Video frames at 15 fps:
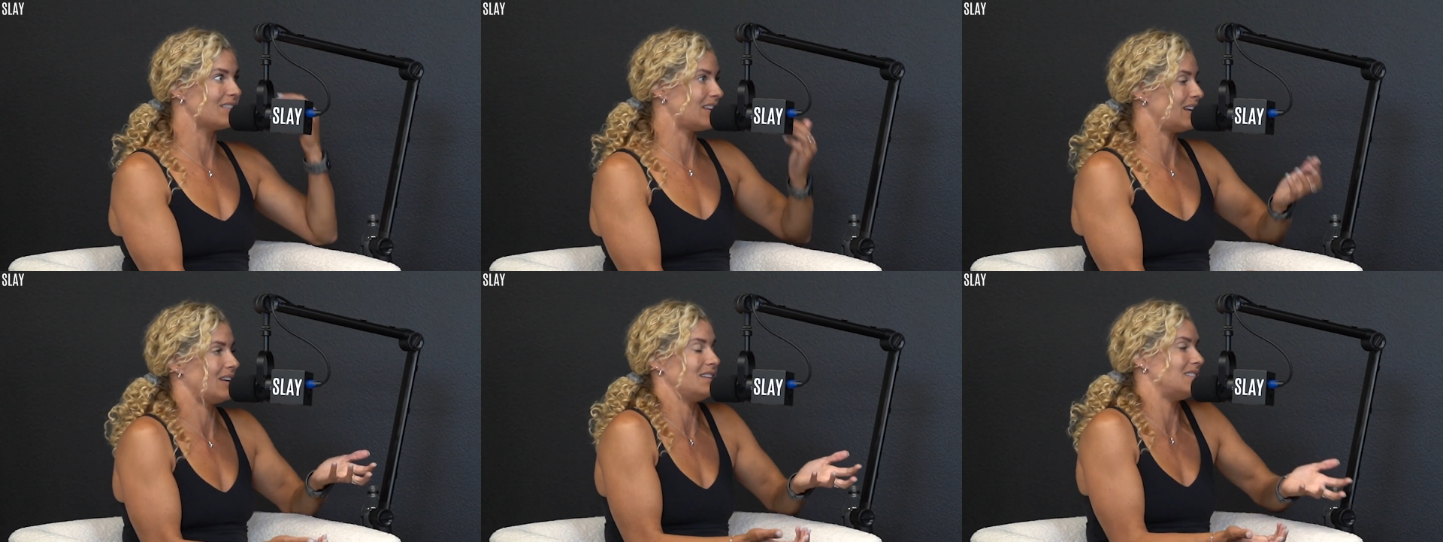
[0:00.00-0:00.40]

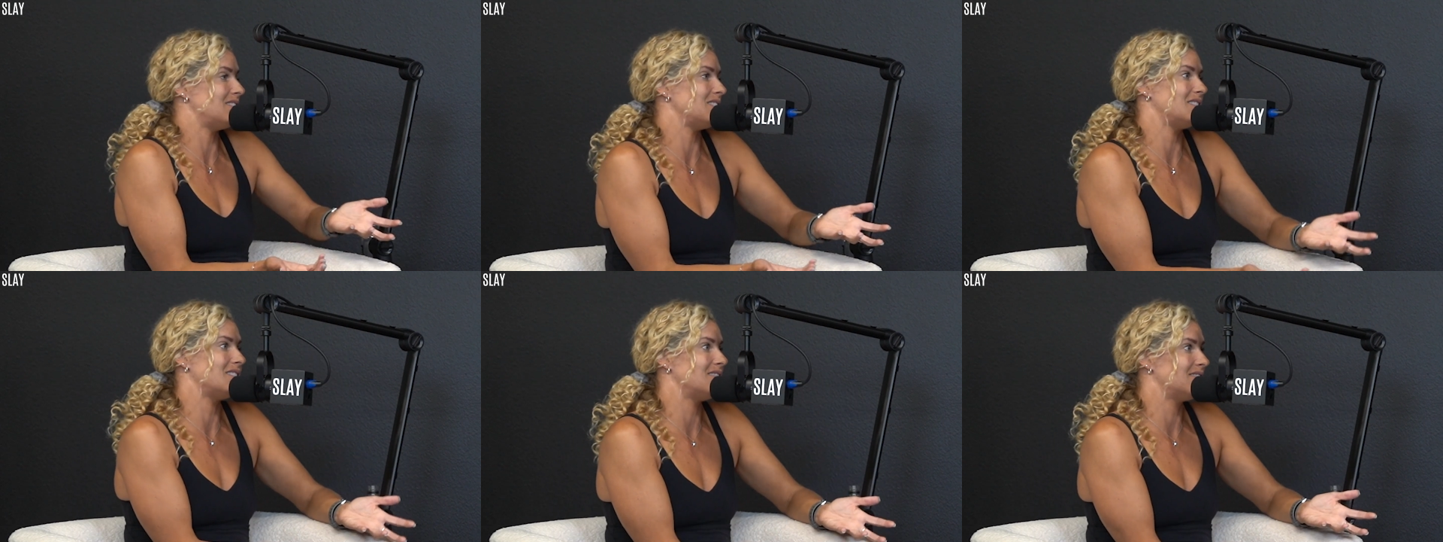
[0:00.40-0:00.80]
that I
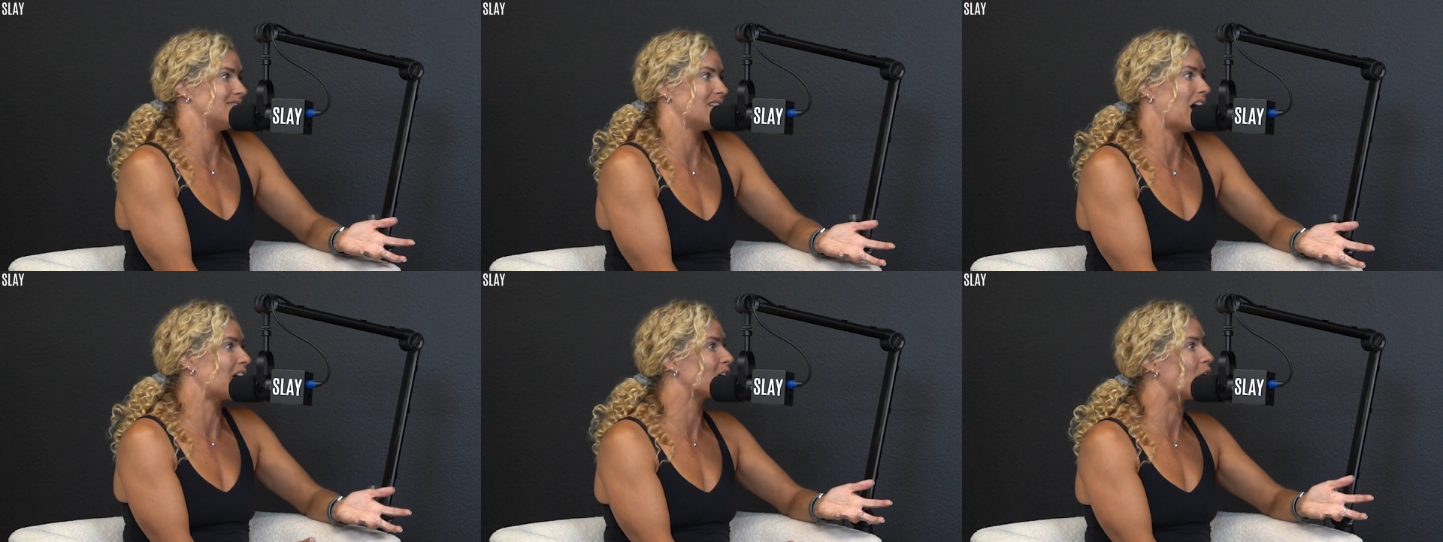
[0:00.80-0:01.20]
just
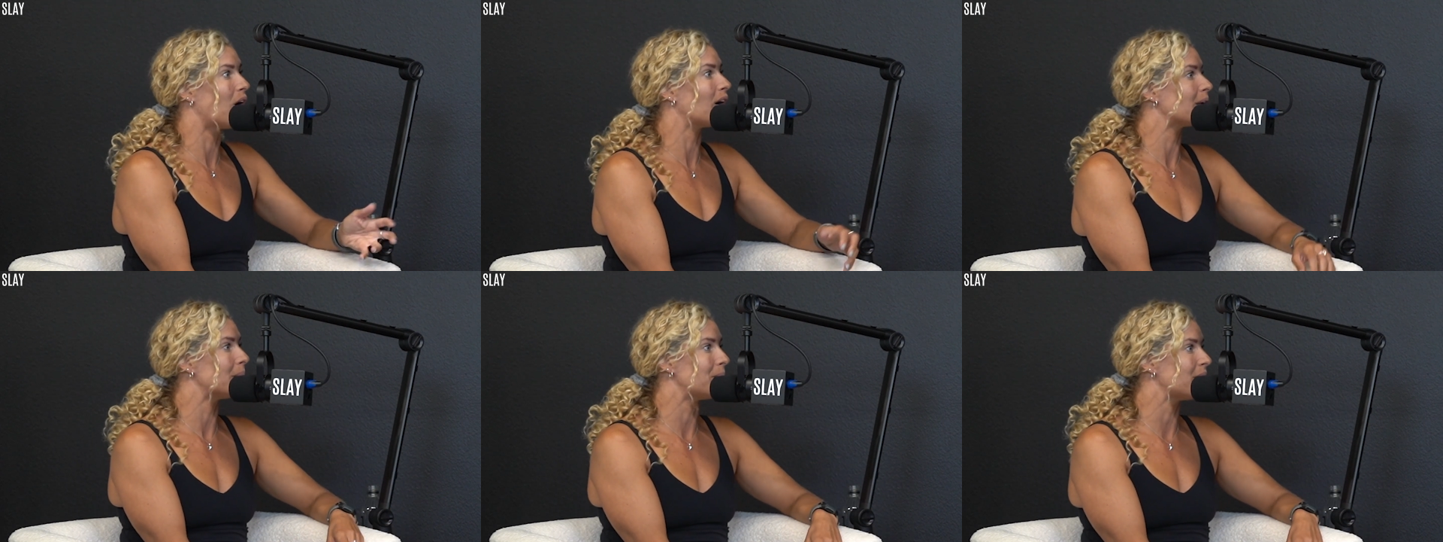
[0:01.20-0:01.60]
got
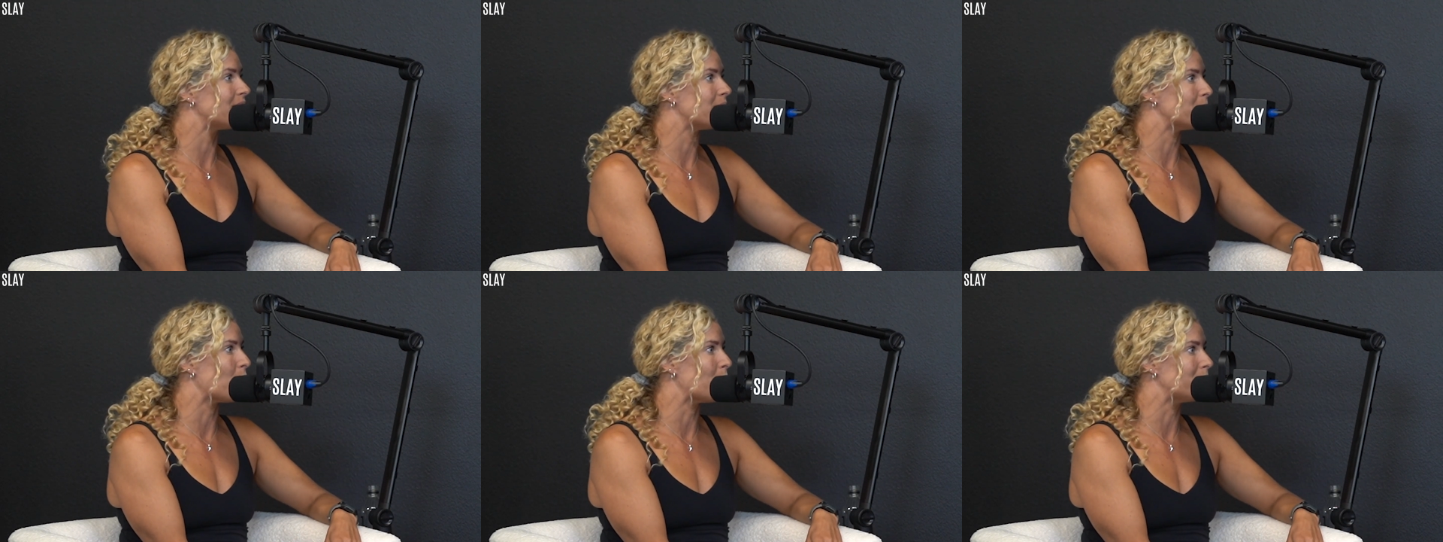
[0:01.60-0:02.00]
caught up in
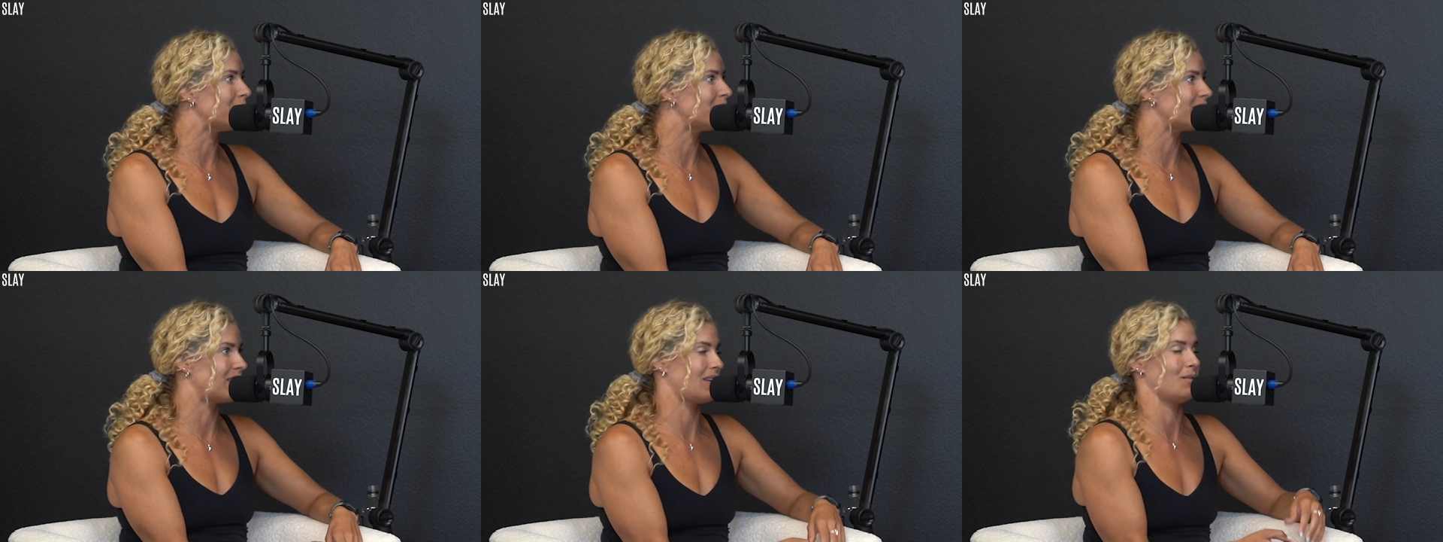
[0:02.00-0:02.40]
the
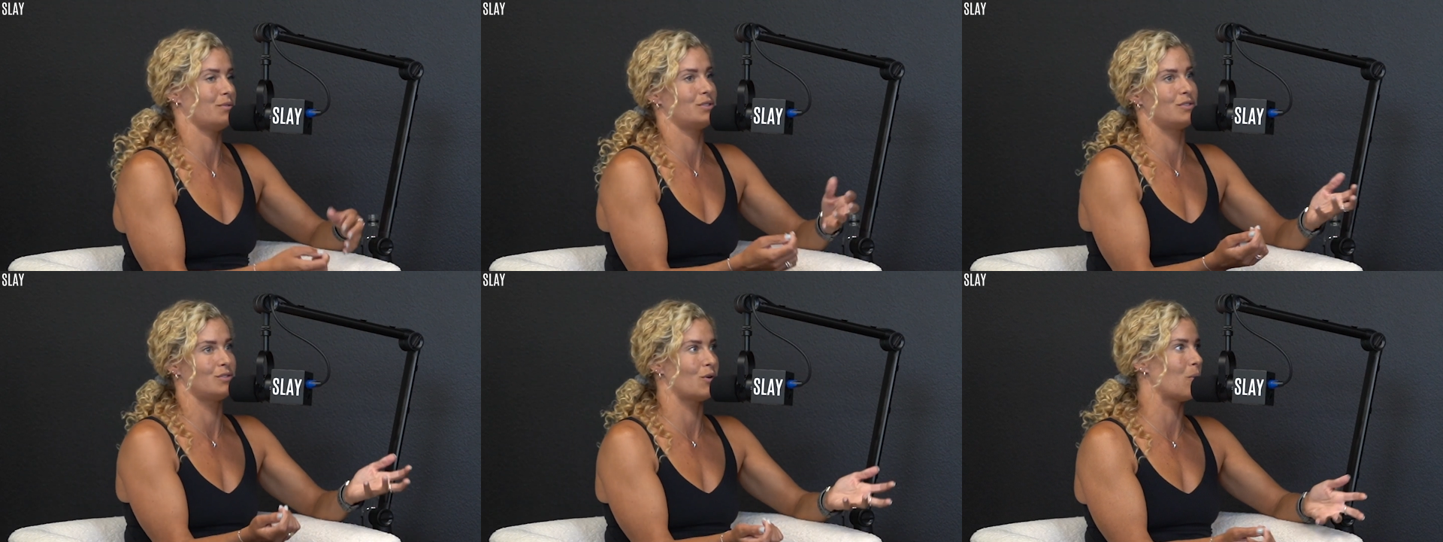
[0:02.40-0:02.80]
moment, that I
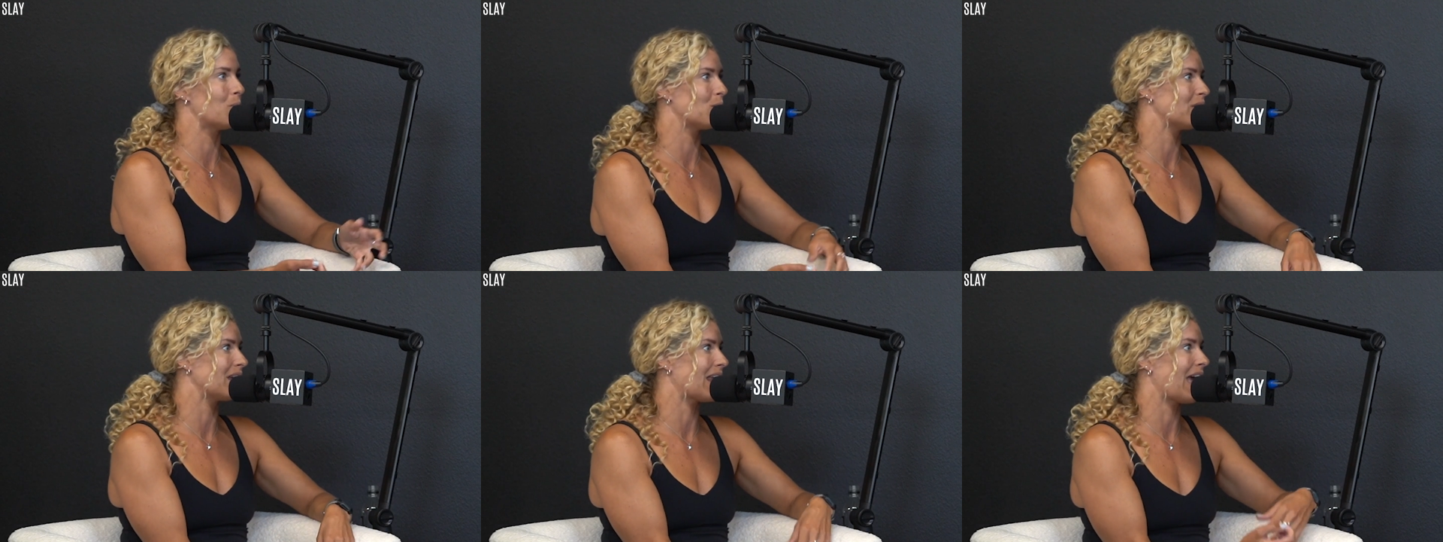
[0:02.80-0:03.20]
was
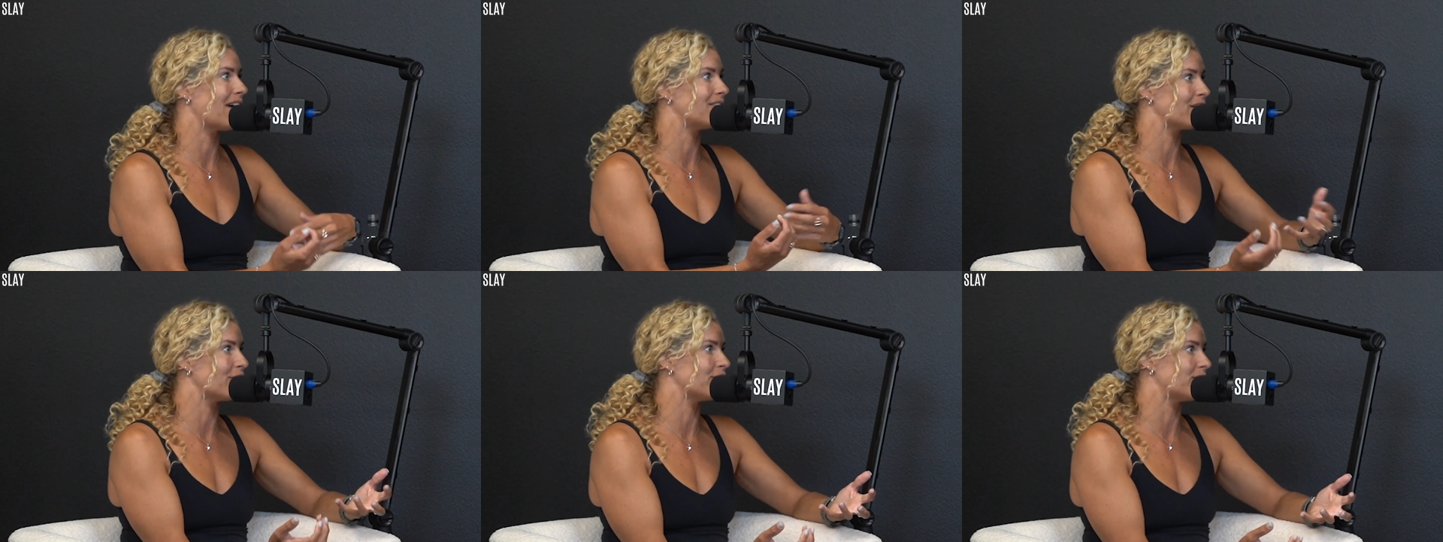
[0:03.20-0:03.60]
snowboarding and
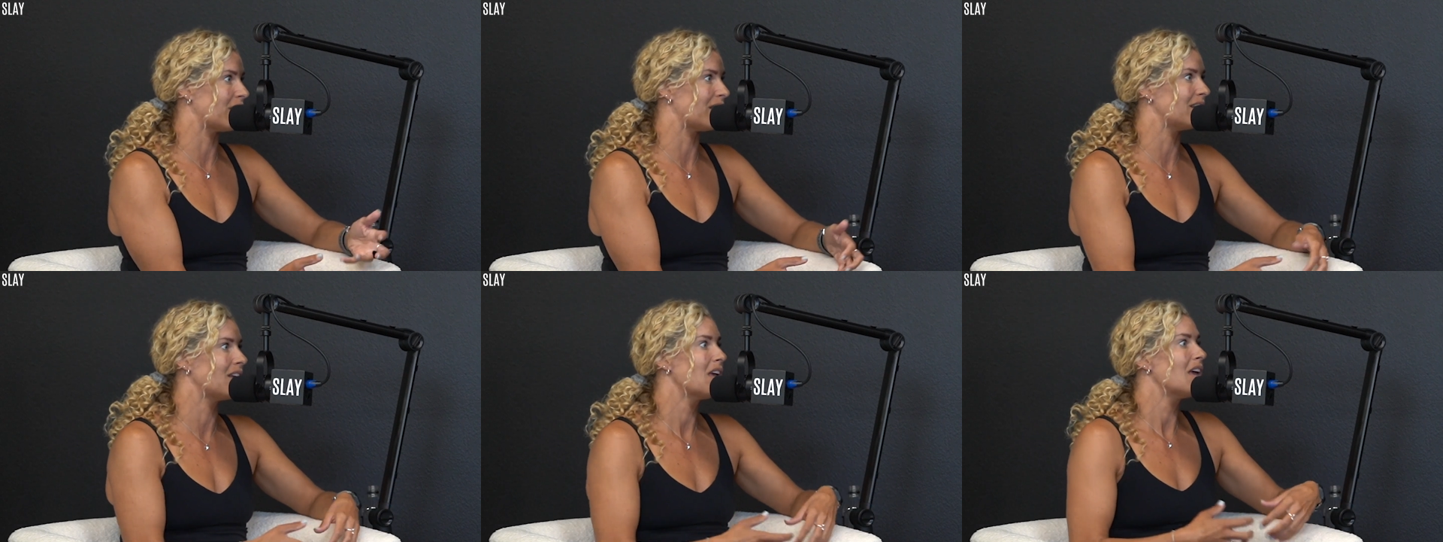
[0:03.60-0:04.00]
having
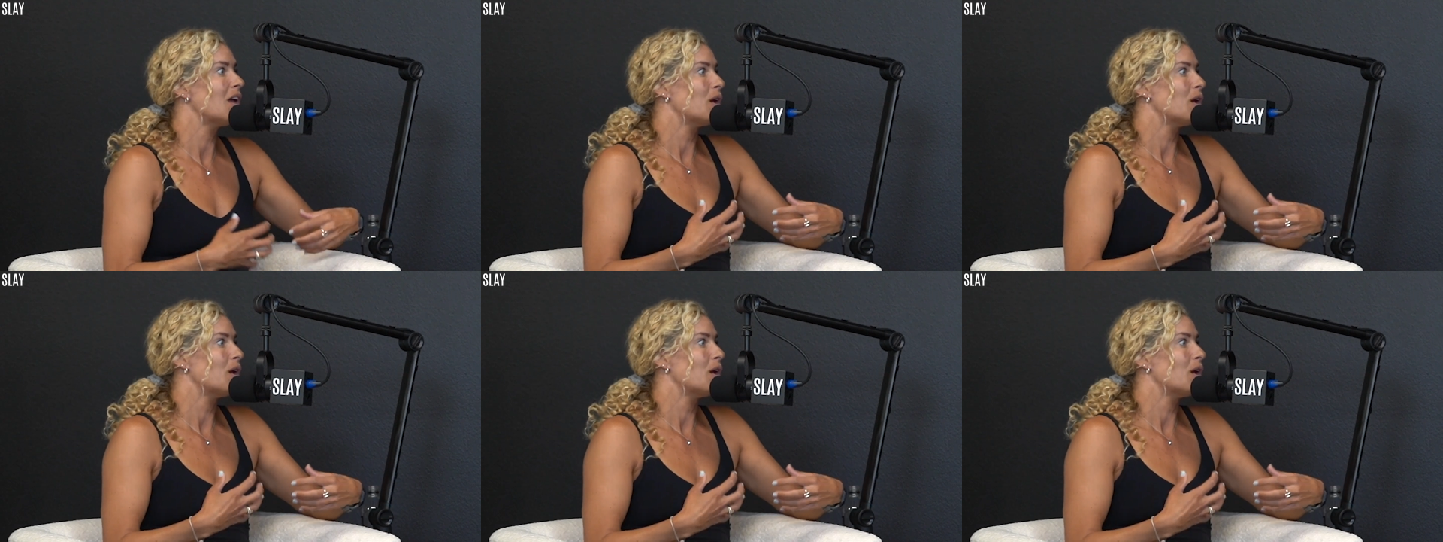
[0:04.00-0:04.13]
fun,